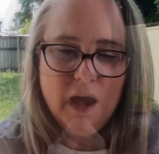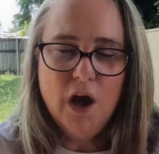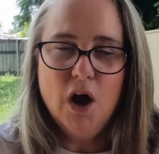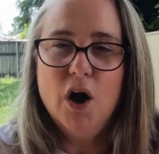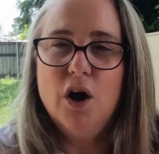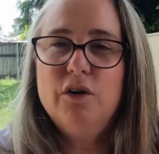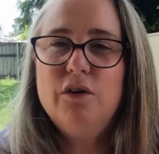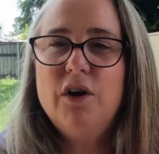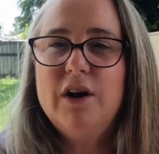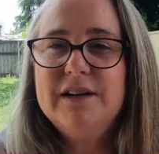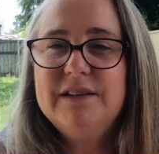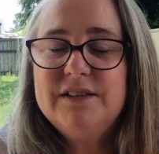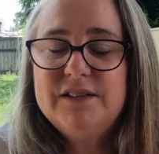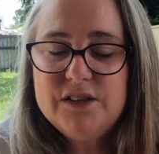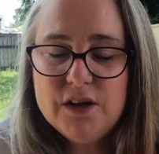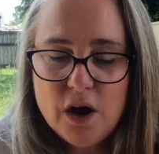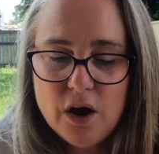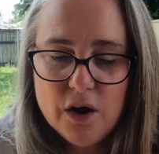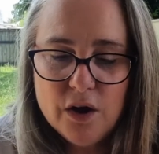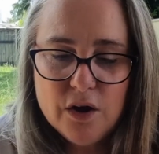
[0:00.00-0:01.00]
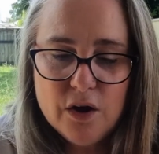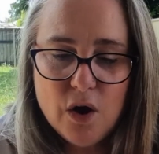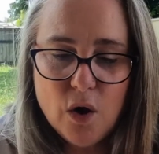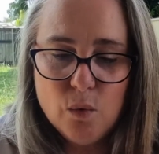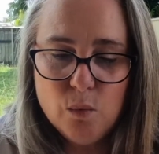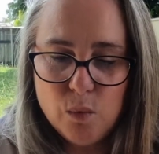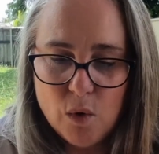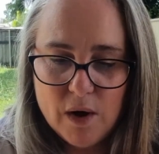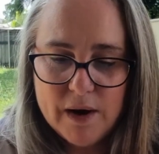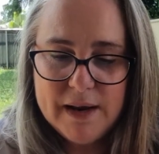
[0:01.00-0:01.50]
All right, so
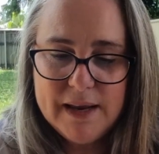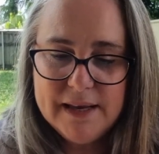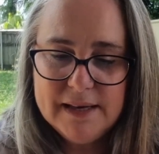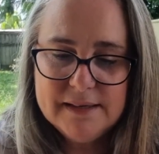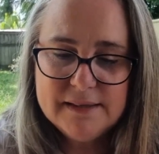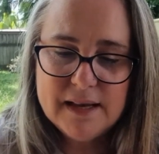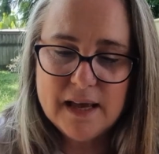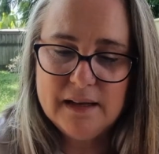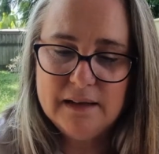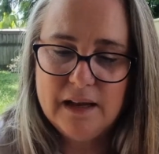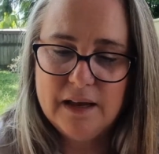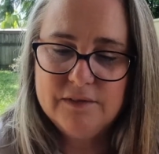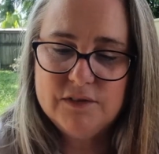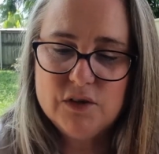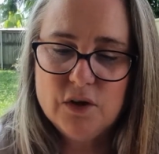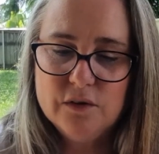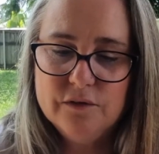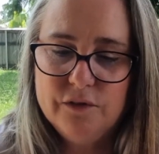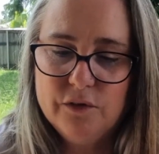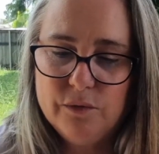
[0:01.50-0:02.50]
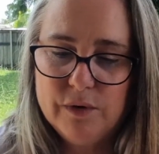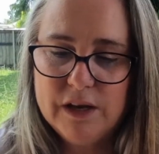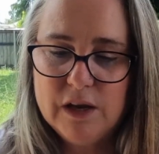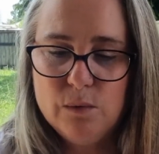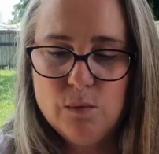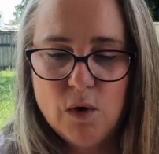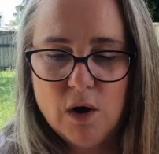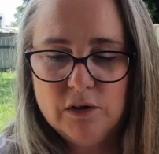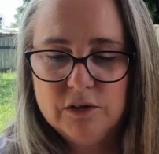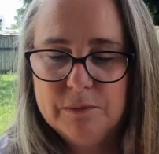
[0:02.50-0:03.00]
what is a love song for Ricky
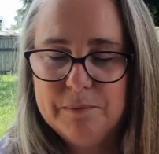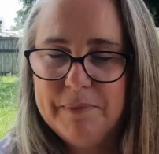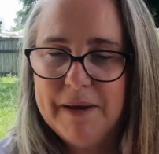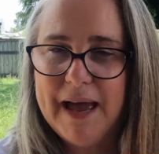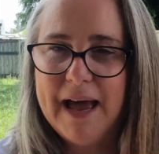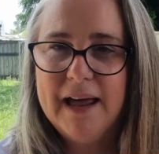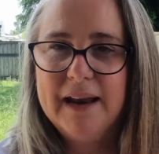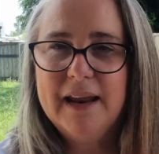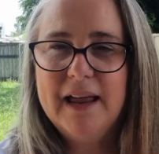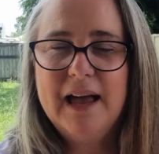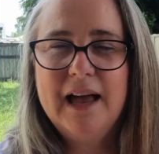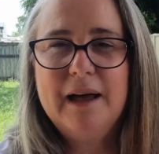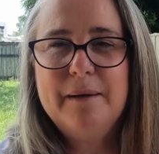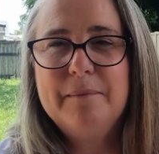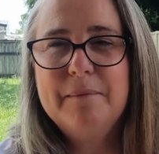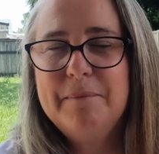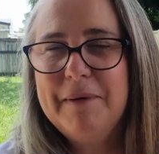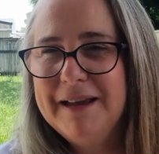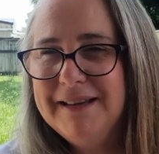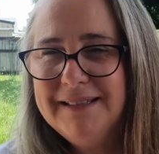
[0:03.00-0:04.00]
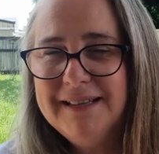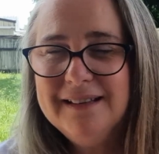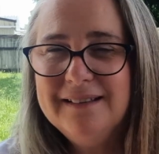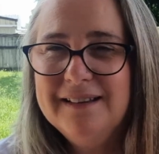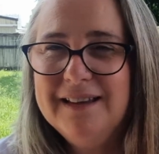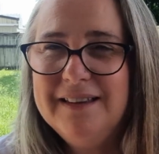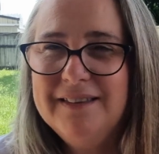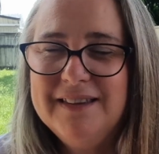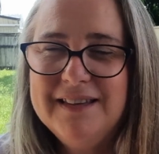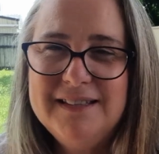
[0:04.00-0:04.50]
Wilde about?
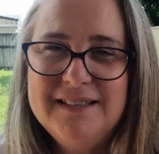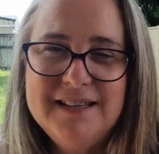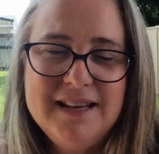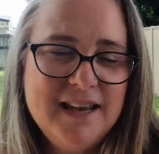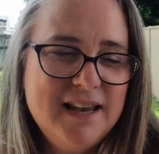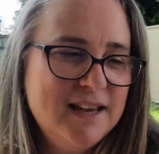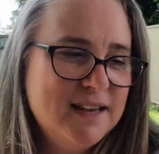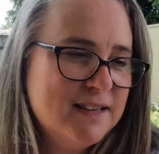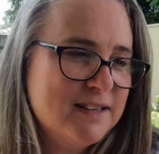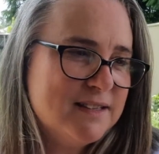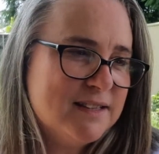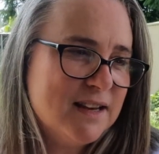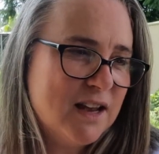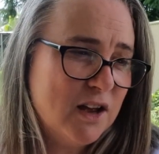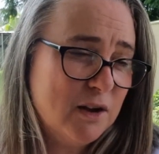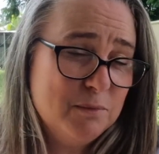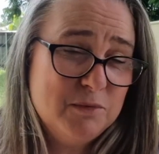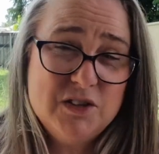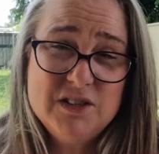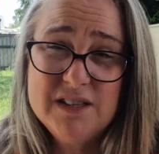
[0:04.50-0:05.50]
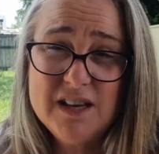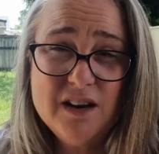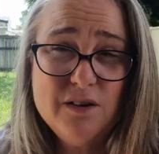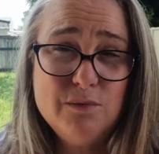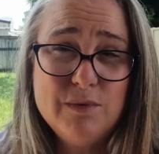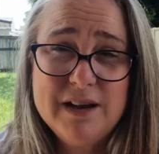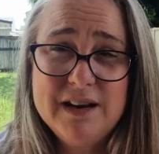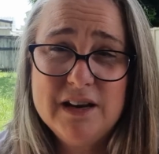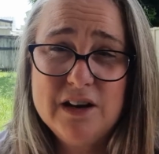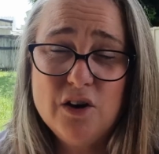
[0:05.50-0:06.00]
Basically, this is, I'm just going to
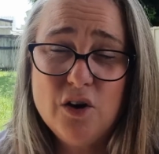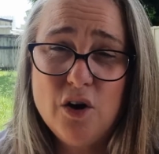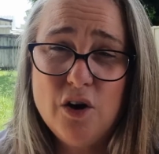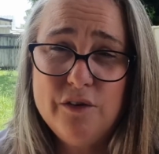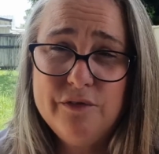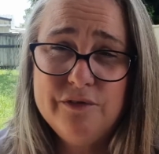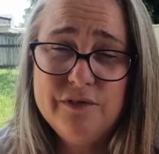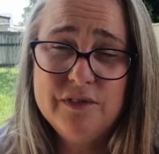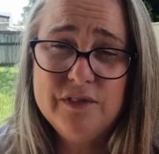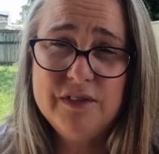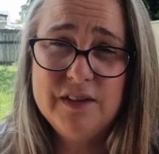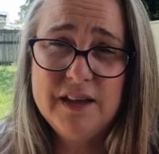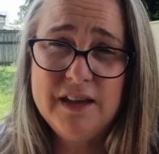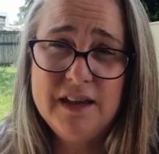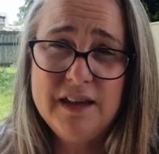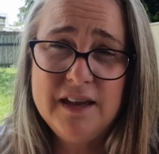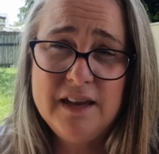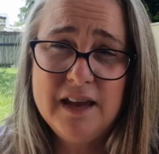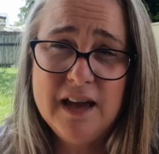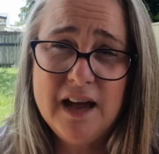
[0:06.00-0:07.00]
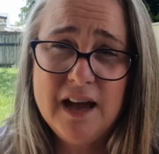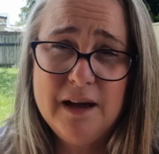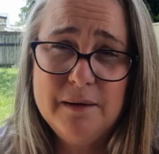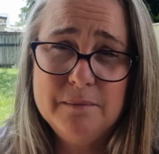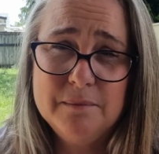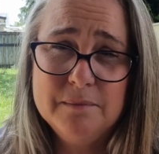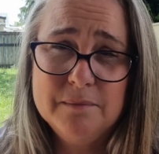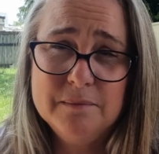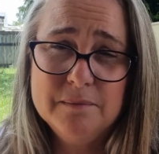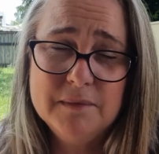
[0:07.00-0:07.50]
read it off the
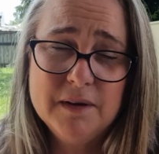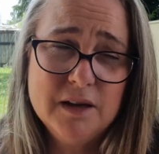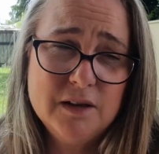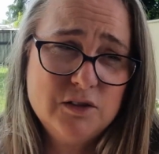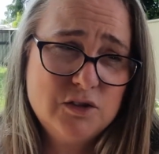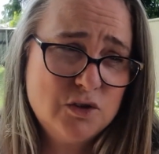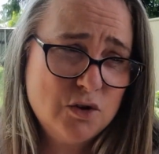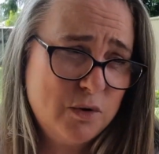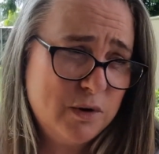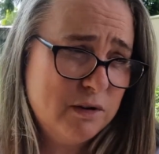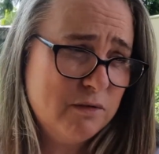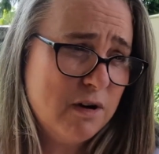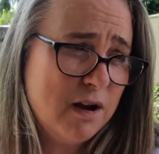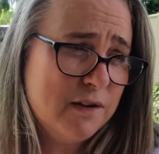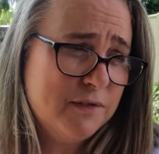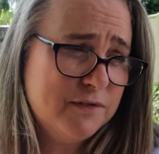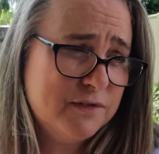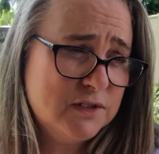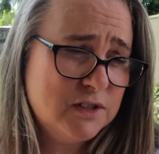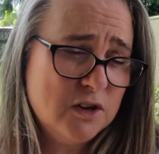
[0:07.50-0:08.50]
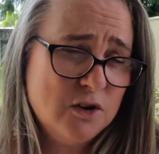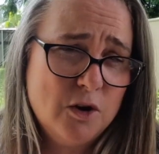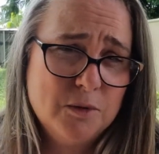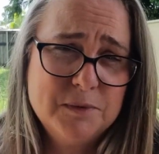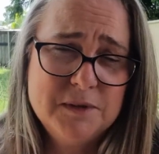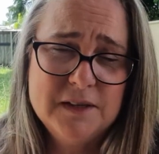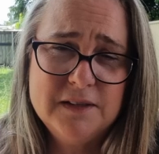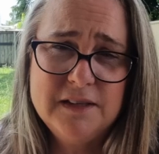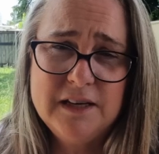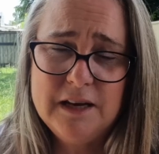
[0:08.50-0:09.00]
Storygraph
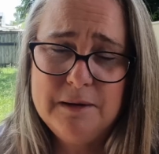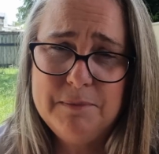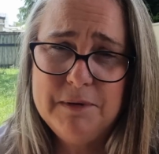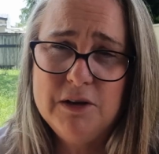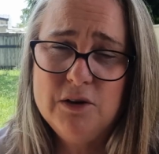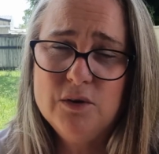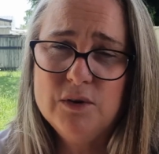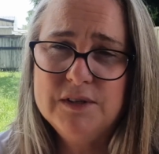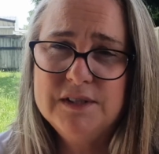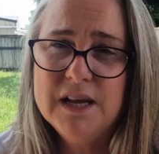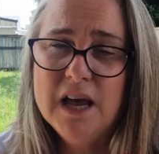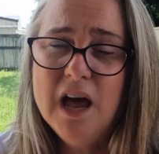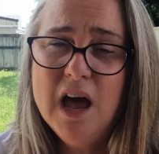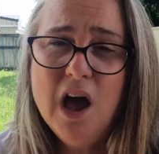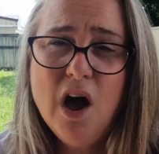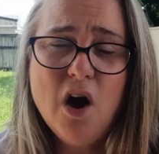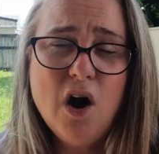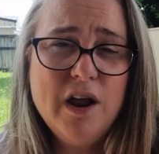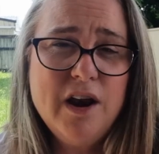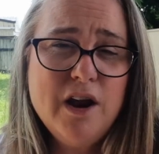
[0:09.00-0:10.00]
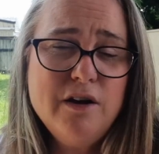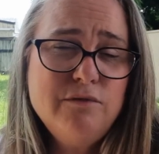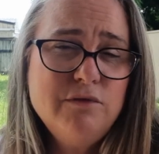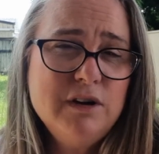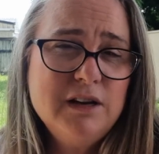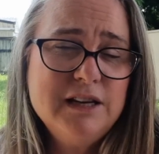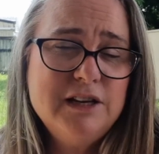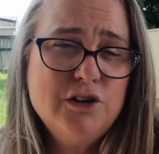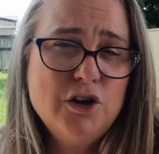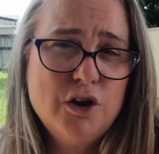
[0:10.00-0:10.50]
synopsis here because I don't
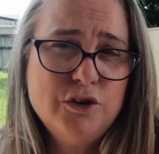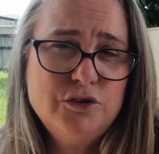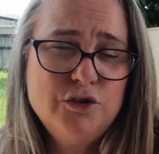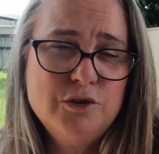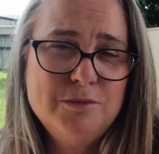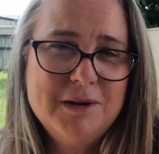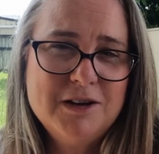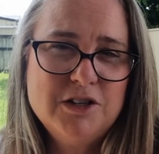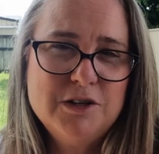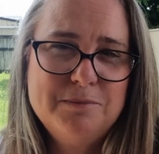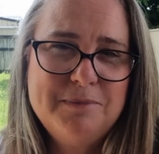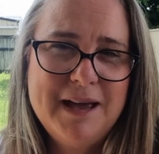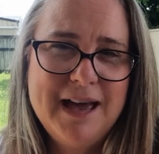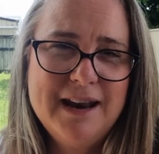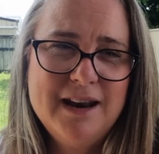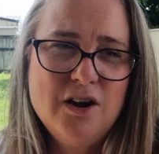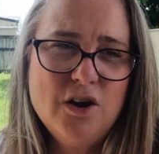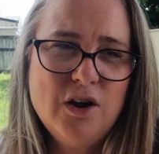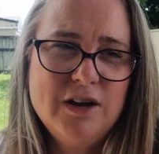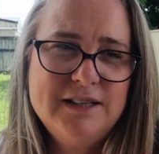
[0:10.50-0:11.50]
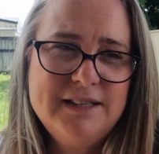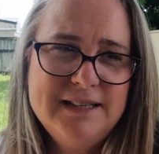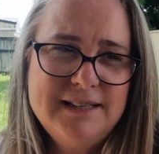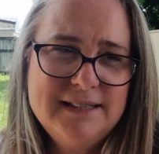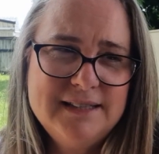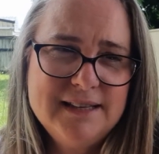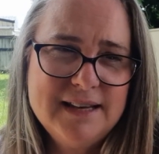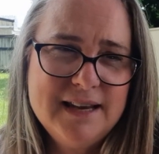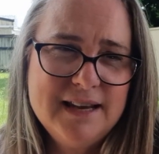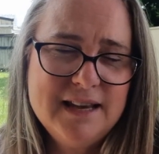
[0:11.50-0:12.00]
really know too much about it. I did
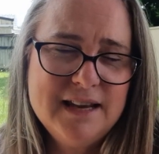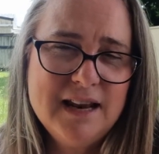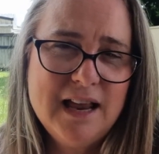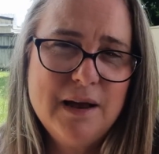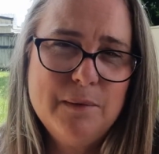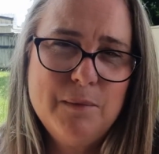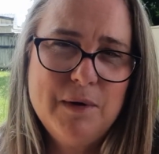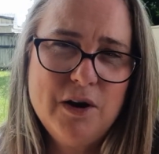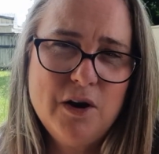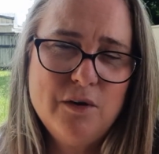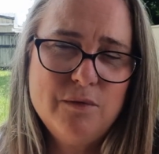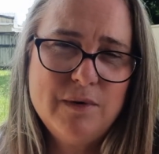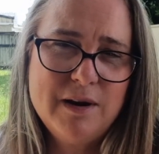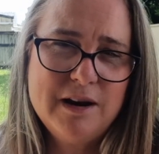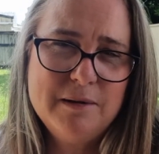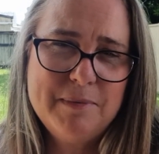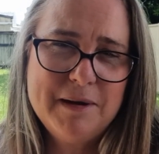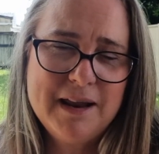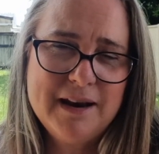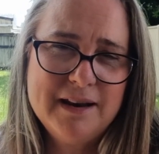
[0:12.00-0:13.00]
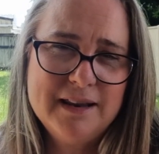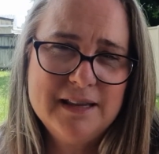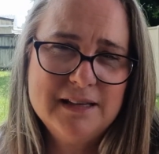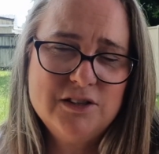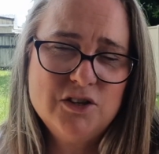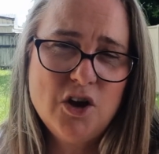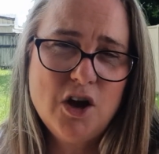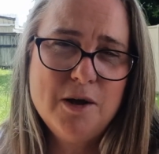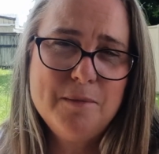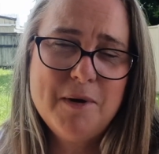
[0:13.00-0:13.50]
see it, and when I read about it at the
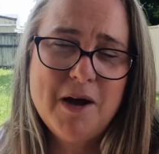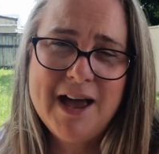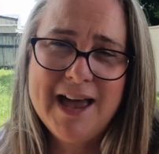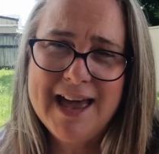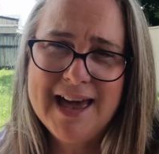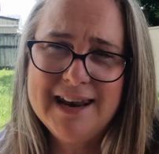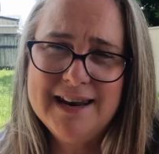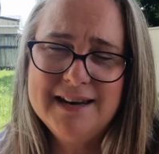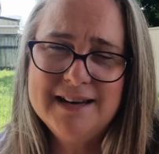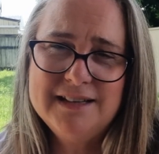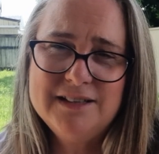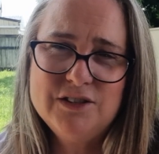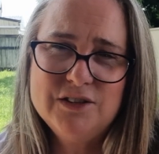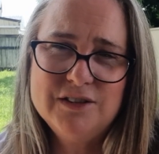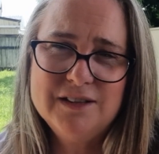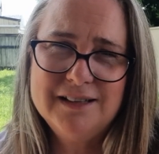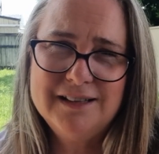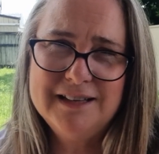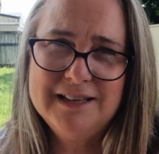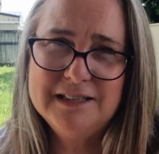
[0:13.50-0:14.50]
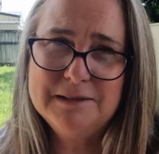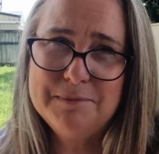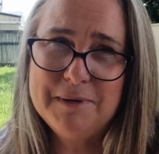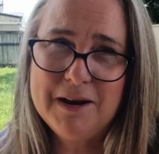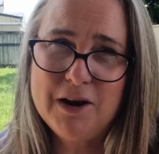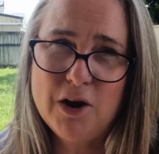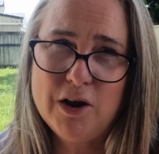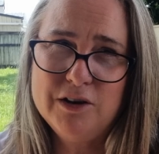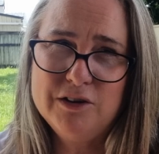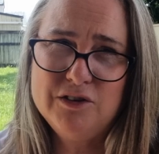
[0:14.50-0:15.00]
time, I added it to the list,
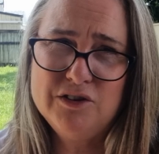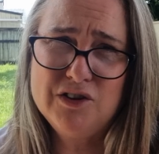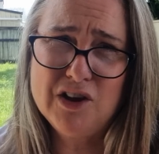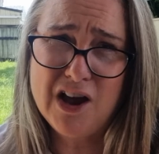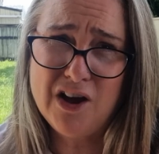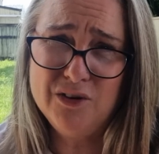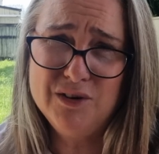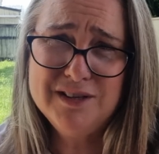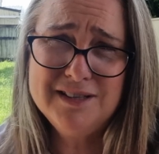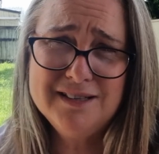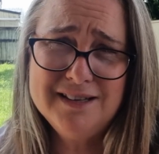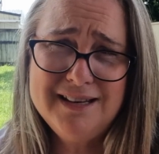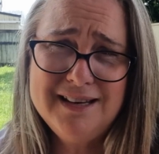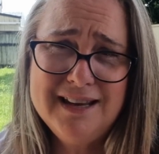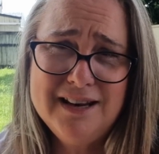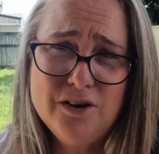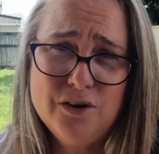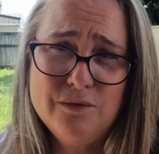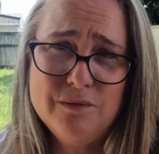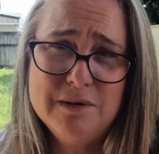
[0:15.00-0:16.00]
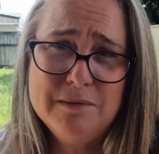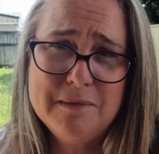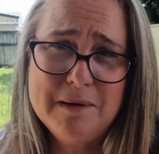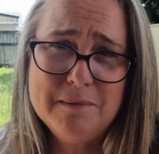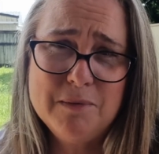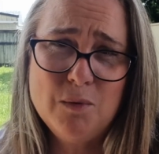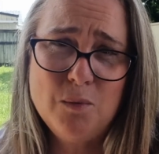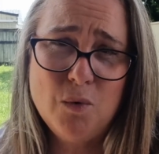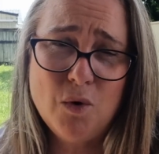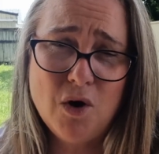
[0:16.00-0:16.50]
but I honestly cannot
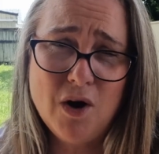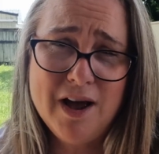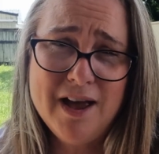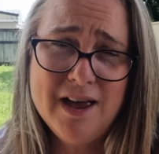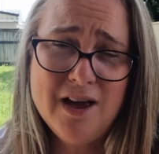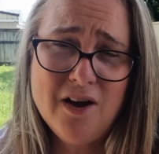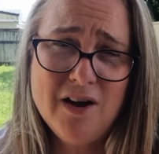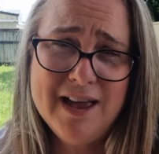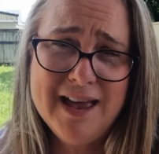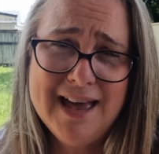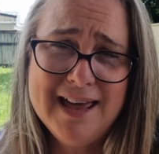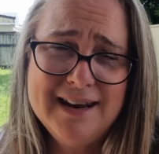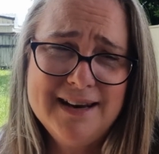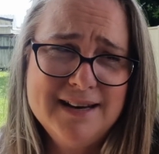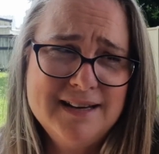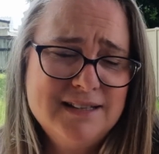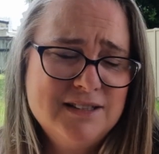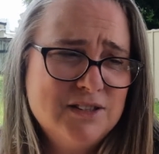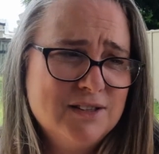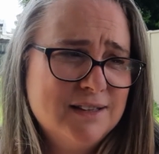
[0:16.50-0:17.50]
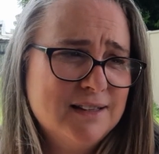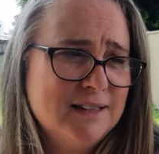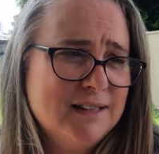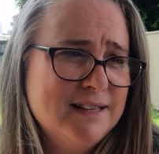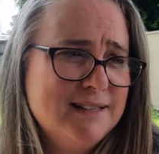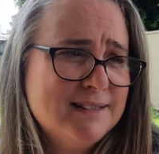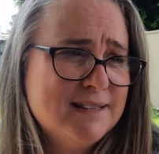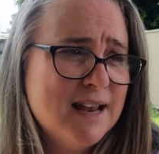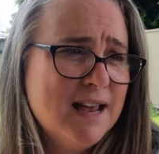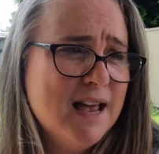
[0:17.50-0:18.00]
remember why I added it to the
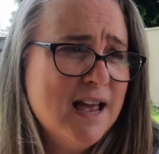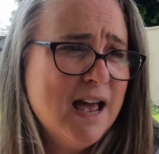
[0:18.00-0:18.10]
list.